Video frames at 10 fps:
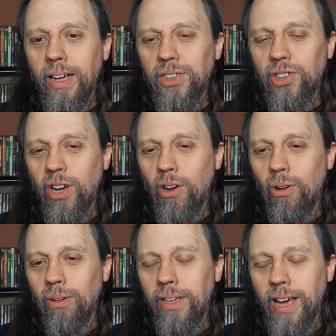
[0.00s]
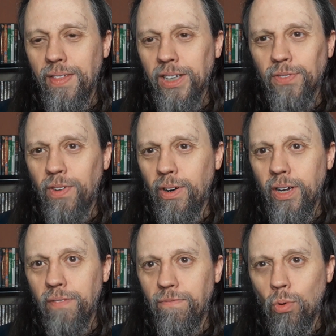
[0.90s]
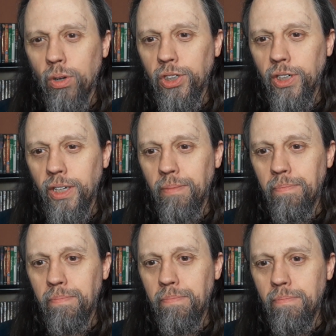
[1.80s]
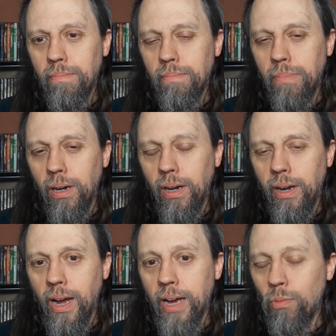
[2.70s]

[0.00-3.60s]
So, yeah, that's very unfortunate. But I